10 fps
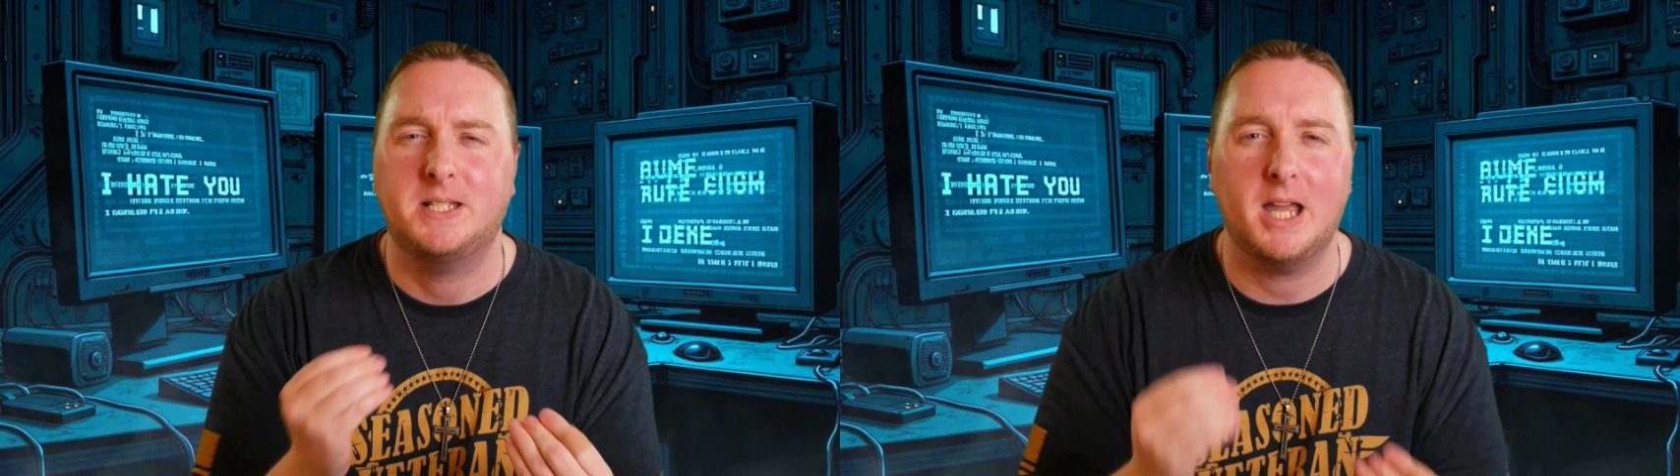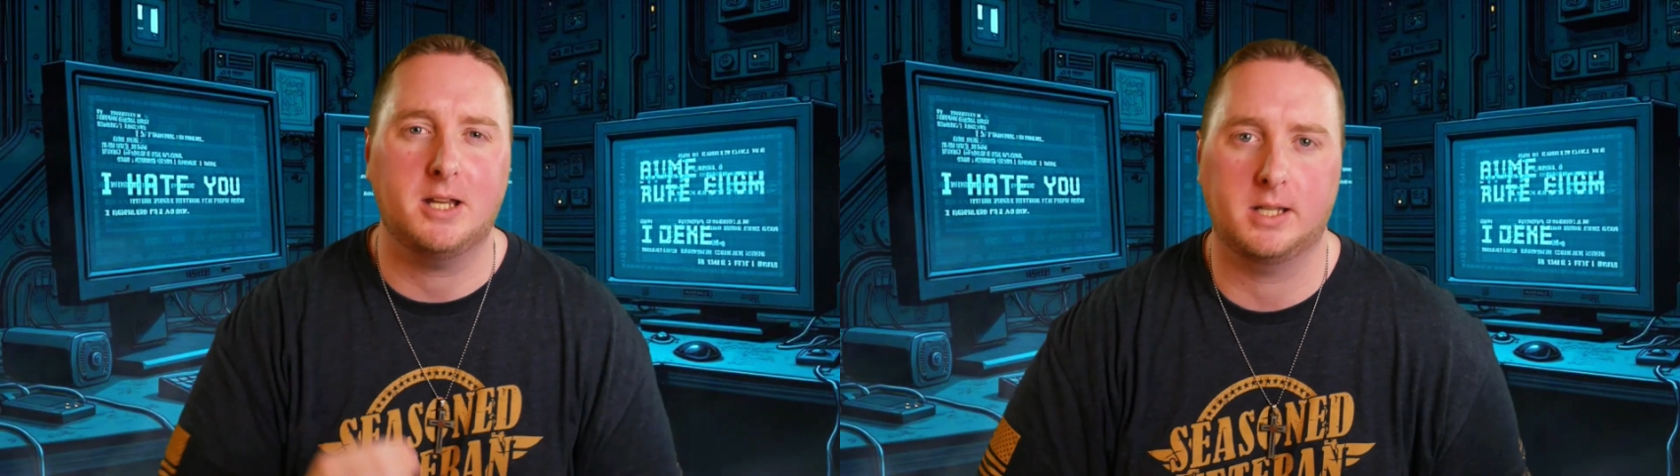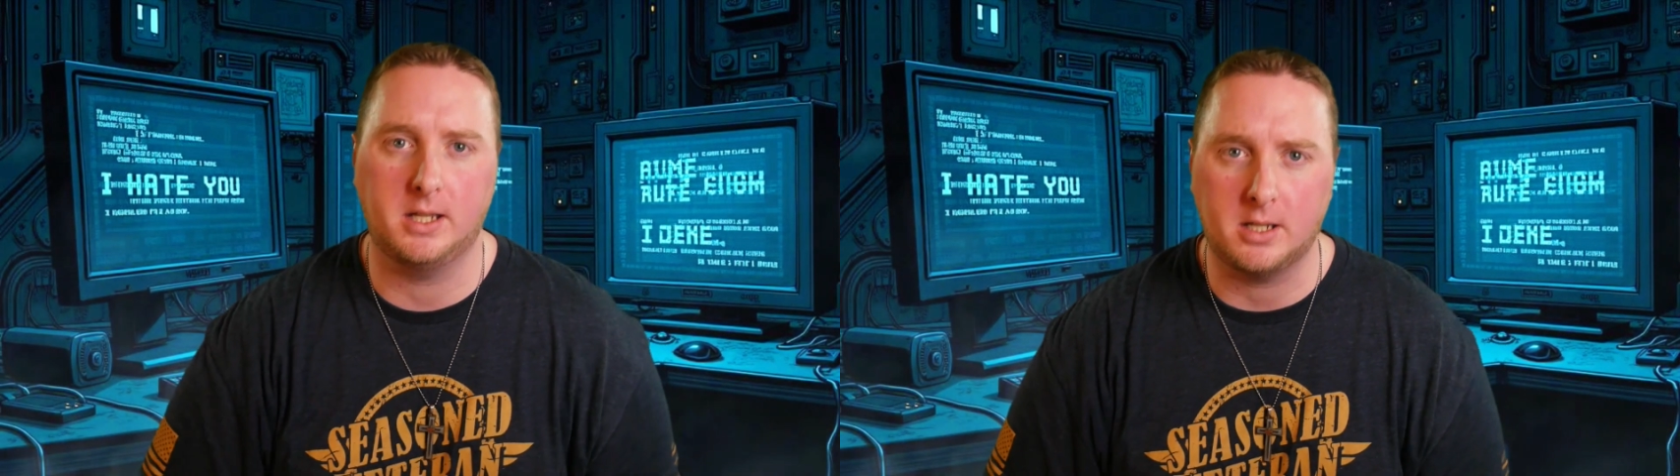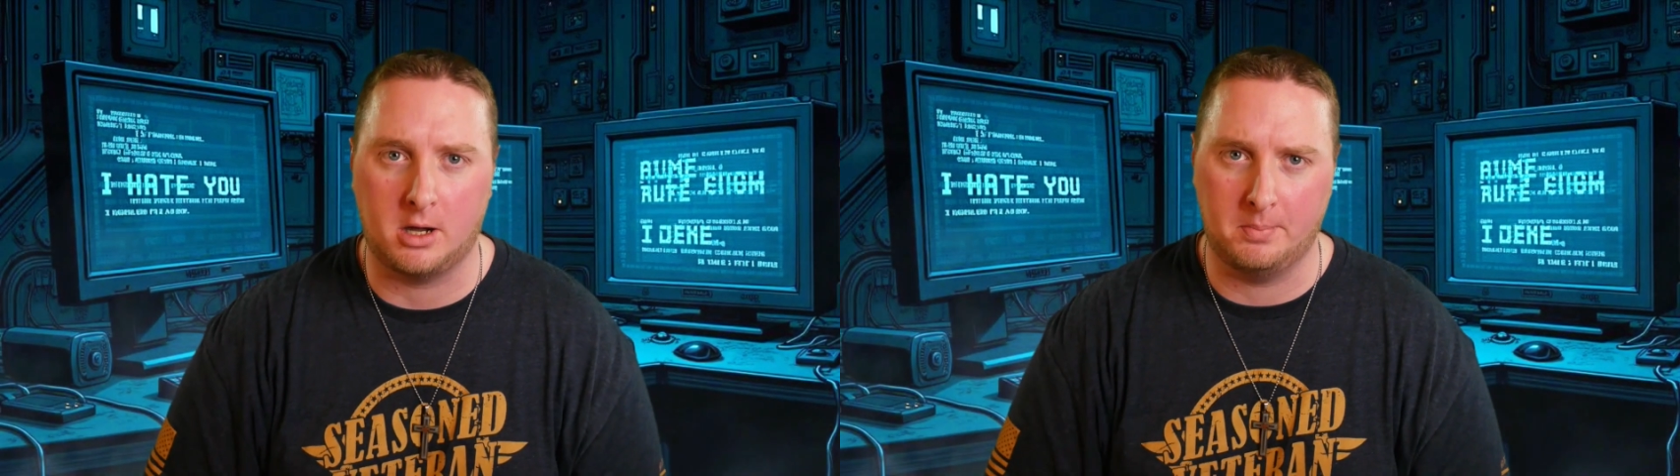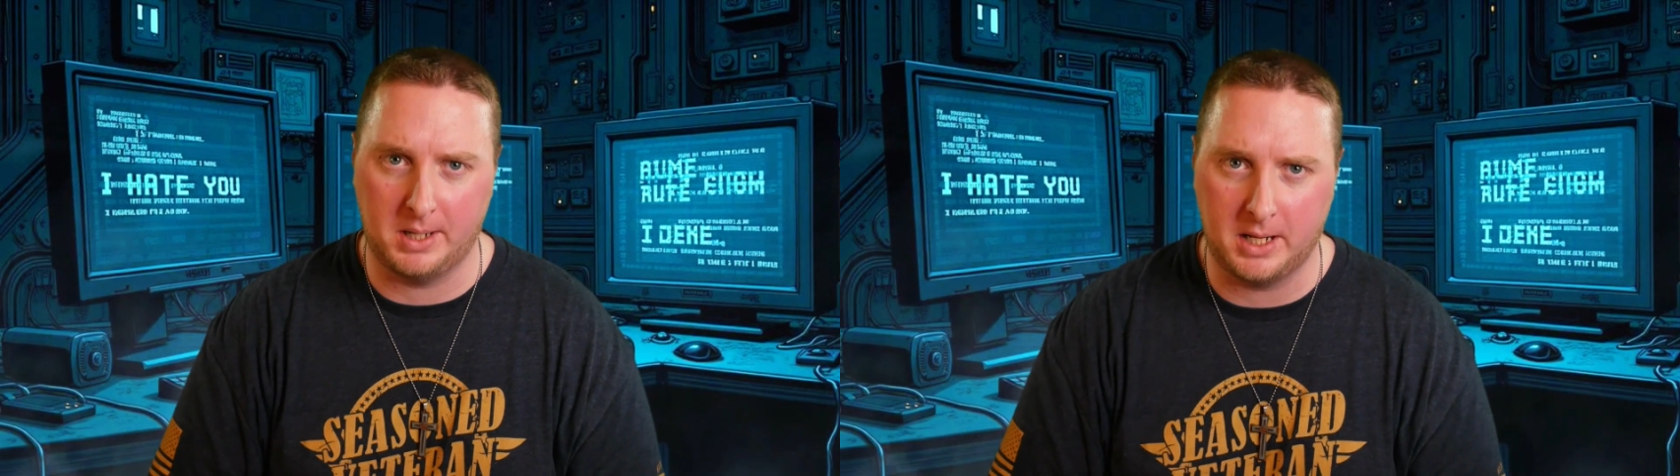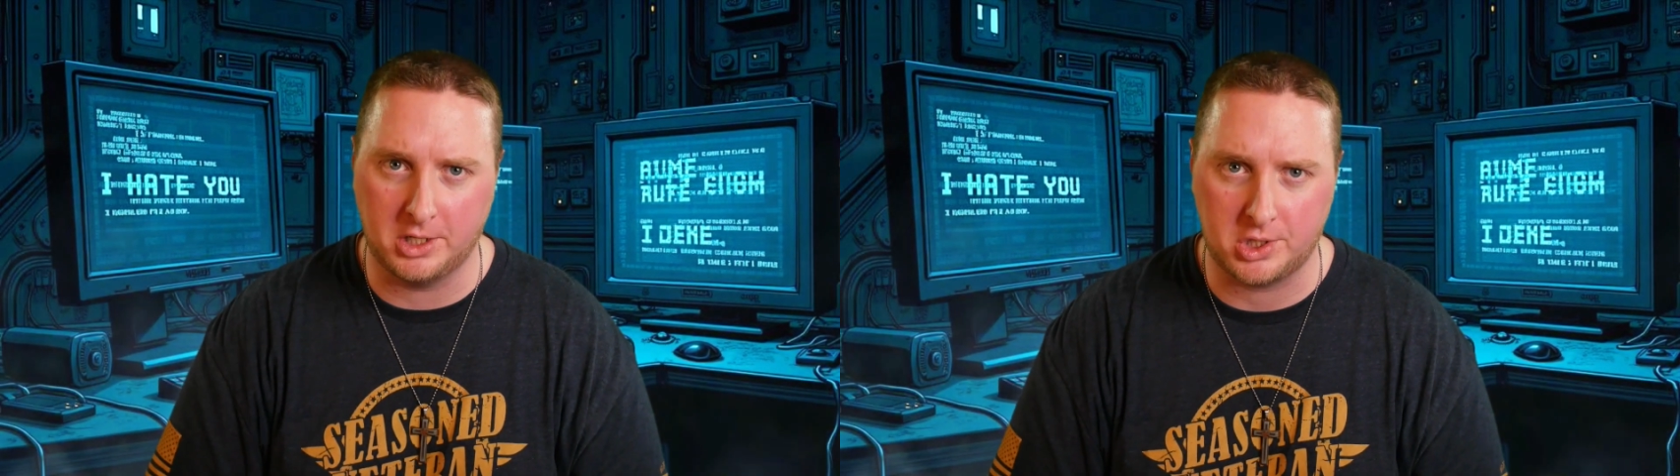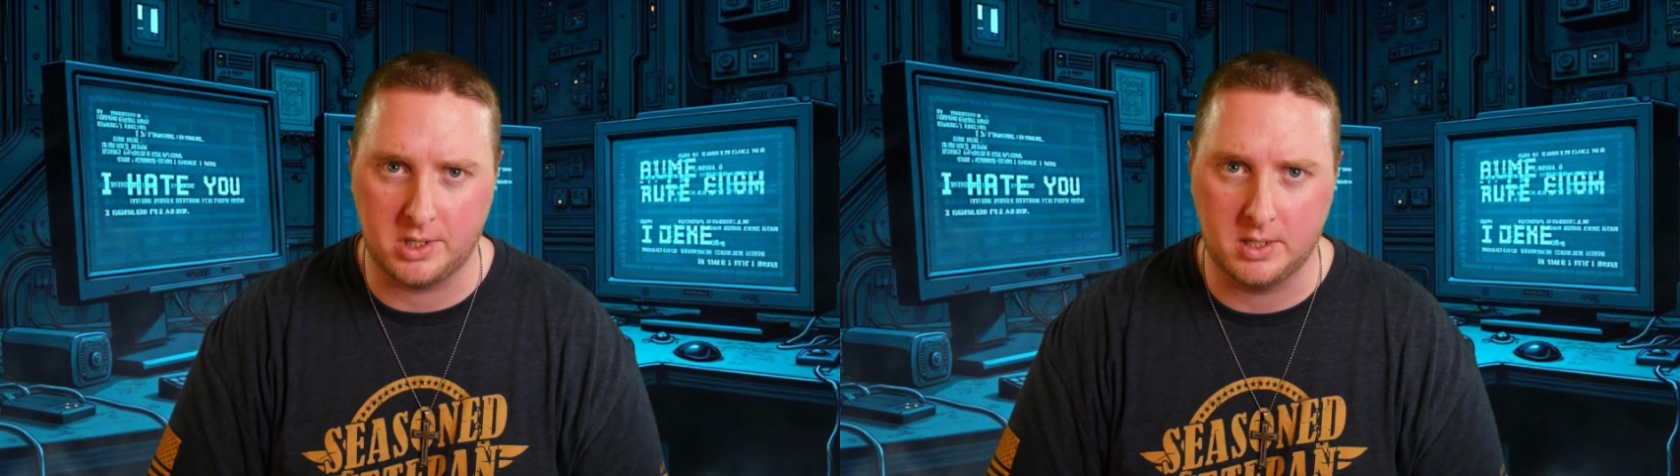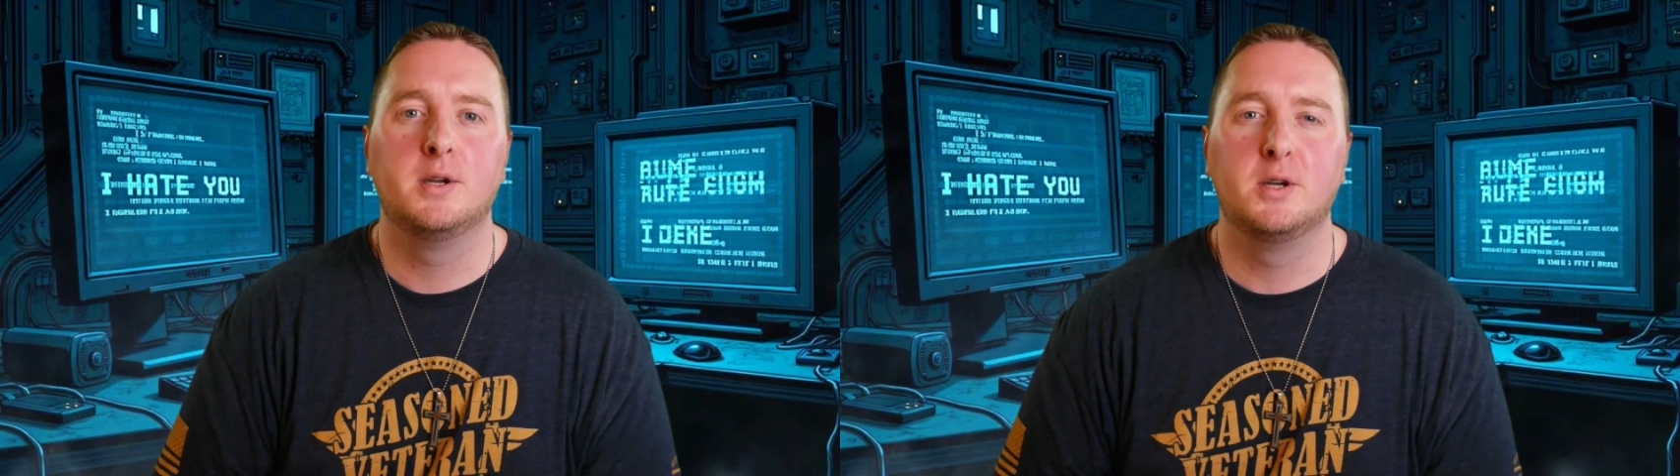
deadly combination.